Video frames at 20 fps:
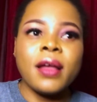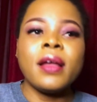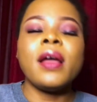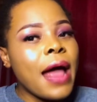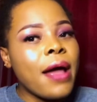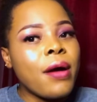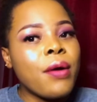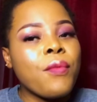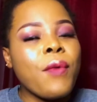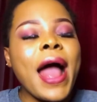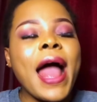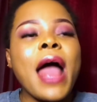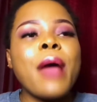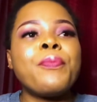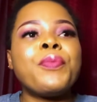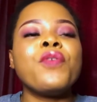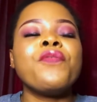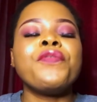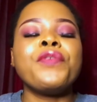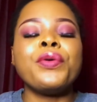Why I
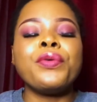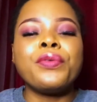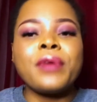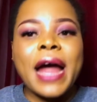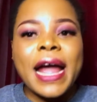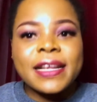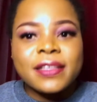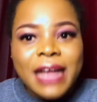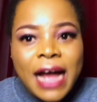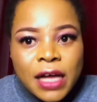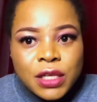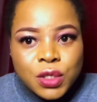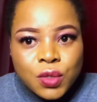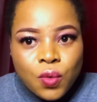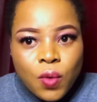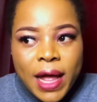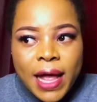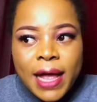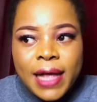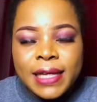prove you right as
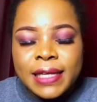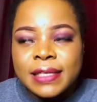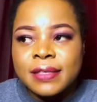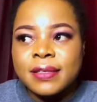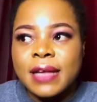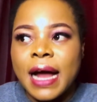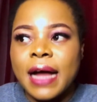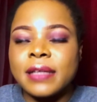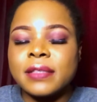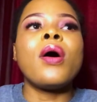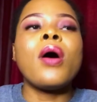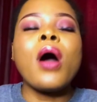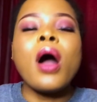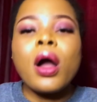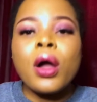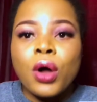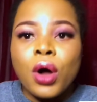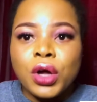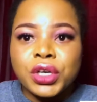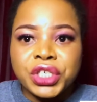well is that our
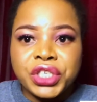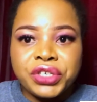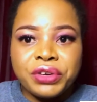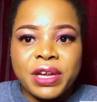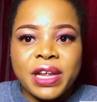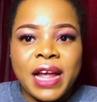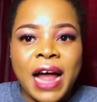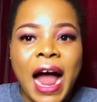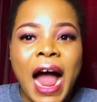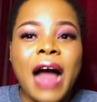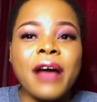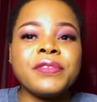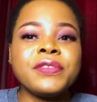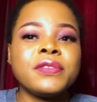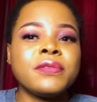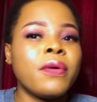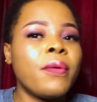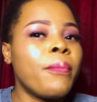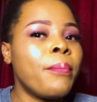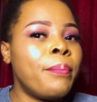country has
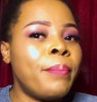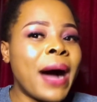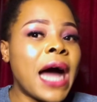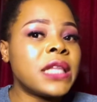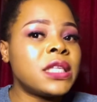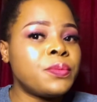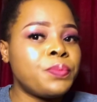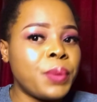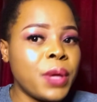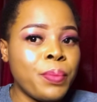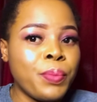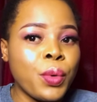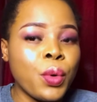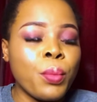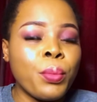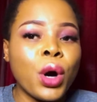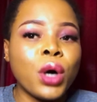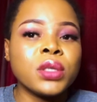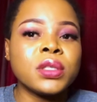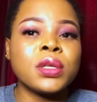bad people,
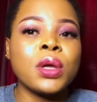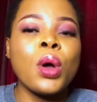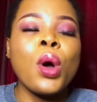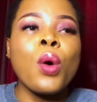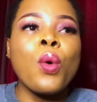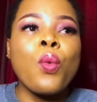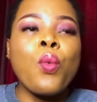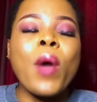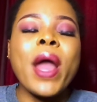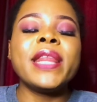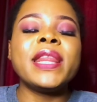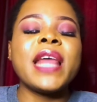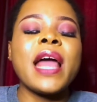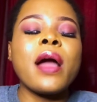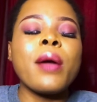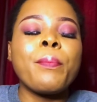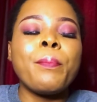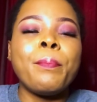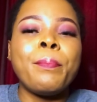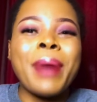but when the
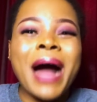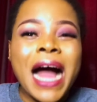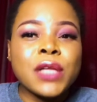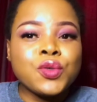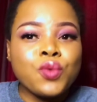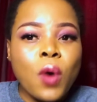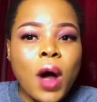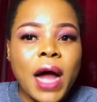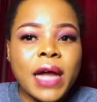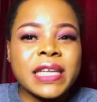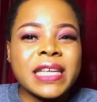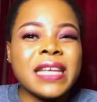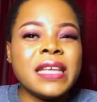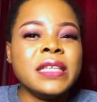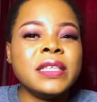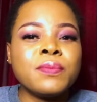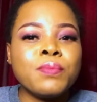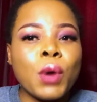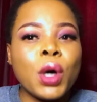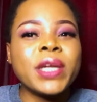bad one
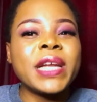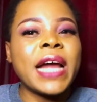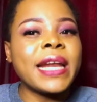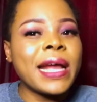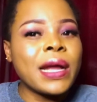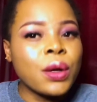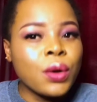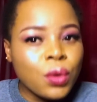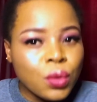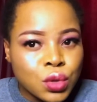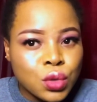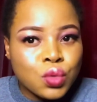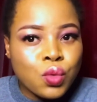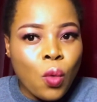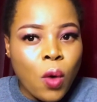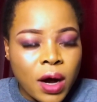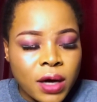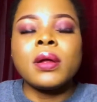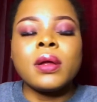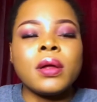is more than the good
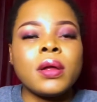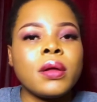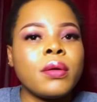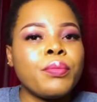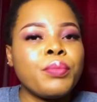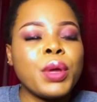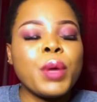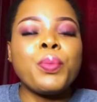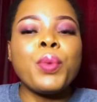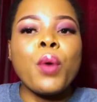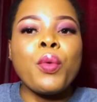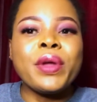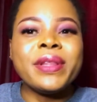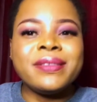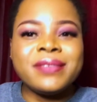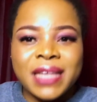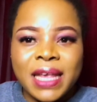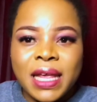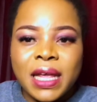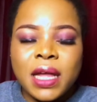one, people will
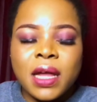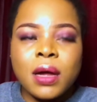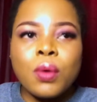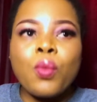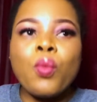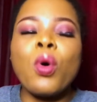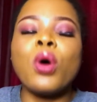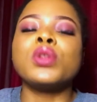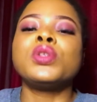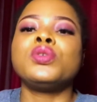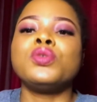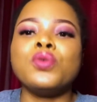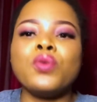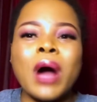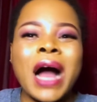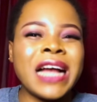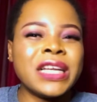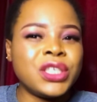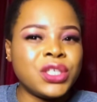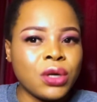think what you
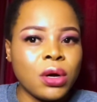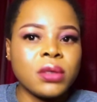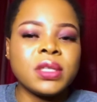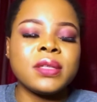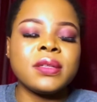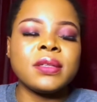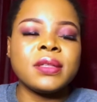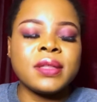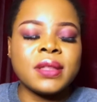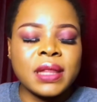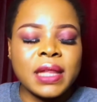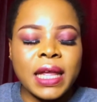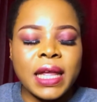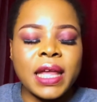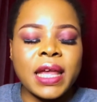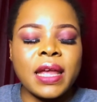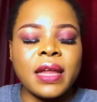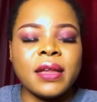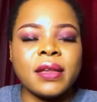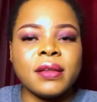are just
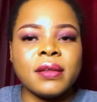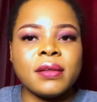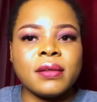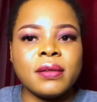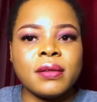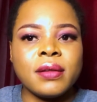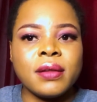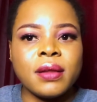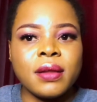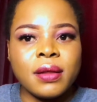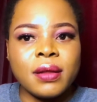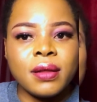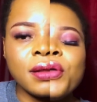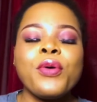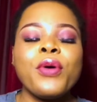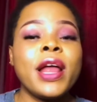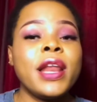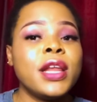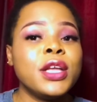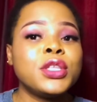thinking. I will tell you
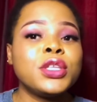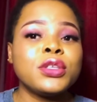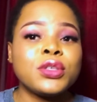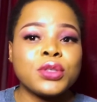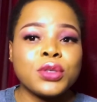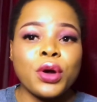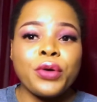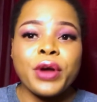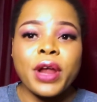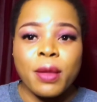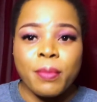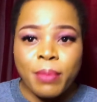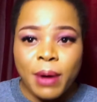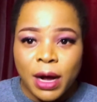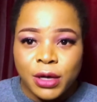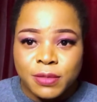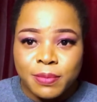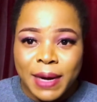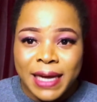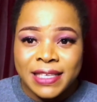a little story
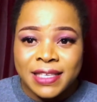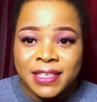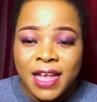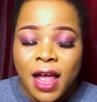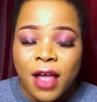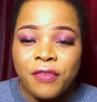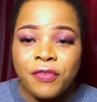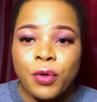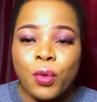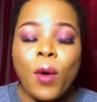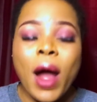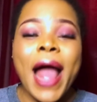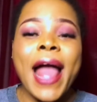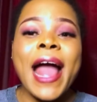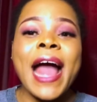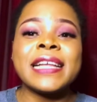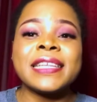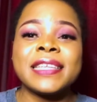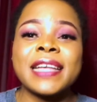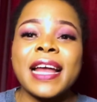about myself, why
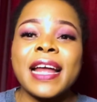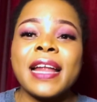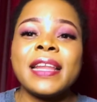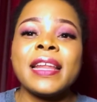I said